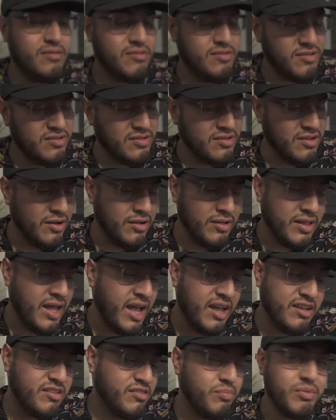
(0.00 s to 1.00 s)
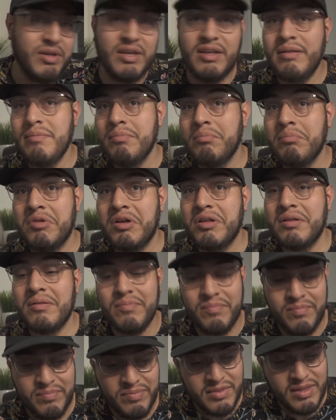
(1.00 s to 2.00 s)
just called High Speed, but
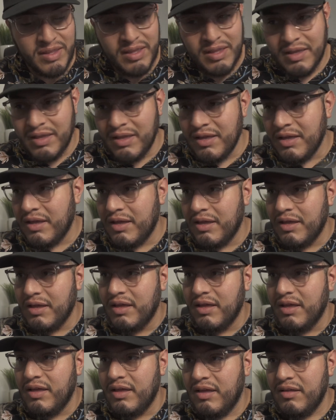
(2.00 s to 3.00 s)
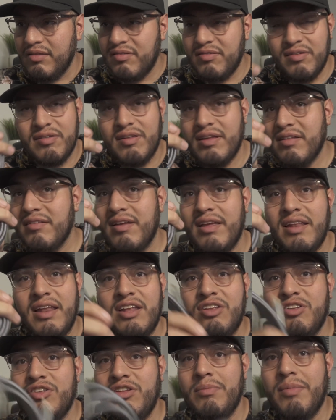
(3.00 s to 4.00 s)
it's an
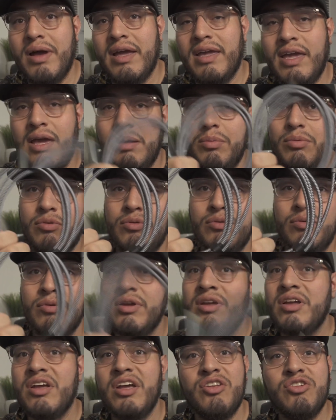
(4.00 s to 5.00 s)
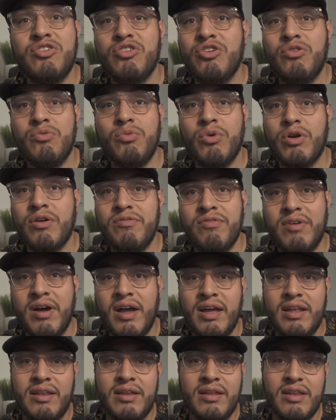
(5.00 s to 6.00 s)
HDMI cable. It should work
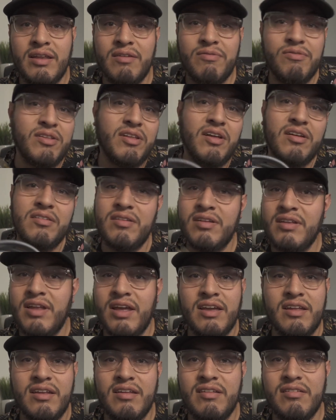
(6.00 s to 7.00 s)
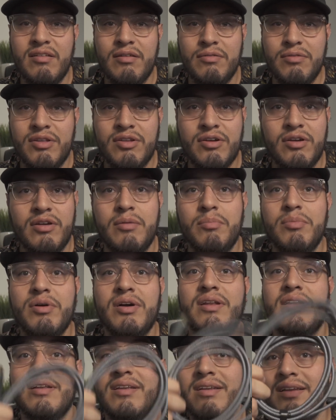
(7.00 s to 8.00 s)
fine, and if it doesn't, I could easily return it,
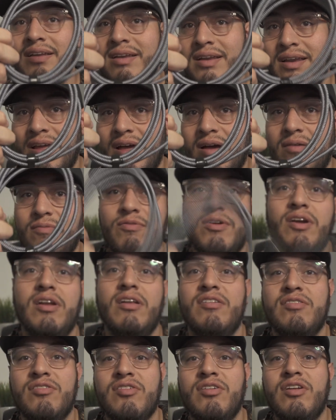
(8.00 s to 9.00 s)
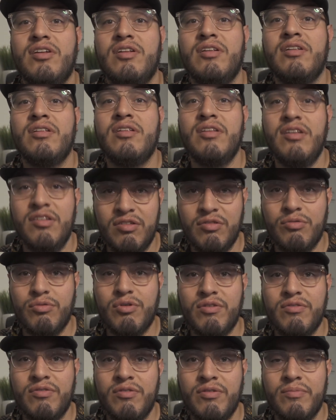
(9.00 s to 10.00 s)
but I'm fairly certain this will
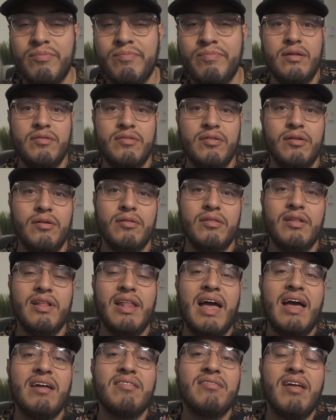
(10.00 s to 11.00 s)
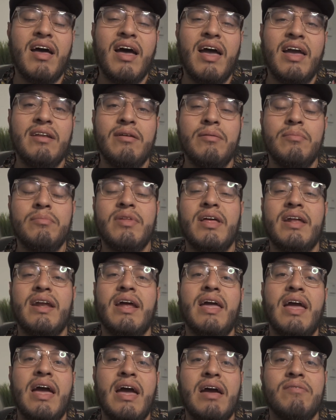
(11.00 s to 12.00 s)
work. So the last item that
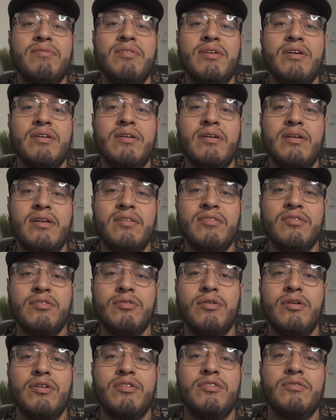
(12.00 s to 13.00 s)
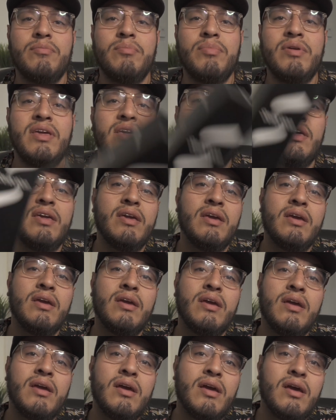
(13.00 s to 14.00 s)
I have here is going to be
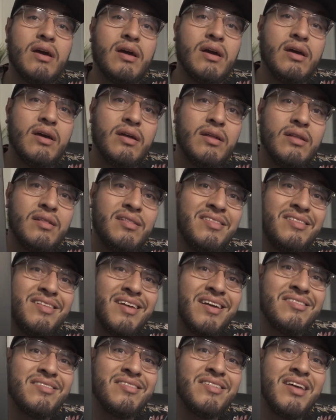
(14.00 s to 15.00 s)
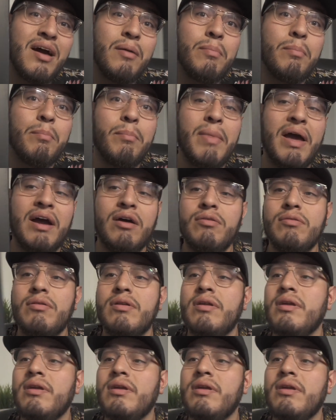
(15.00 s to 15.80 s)
a desktop mount.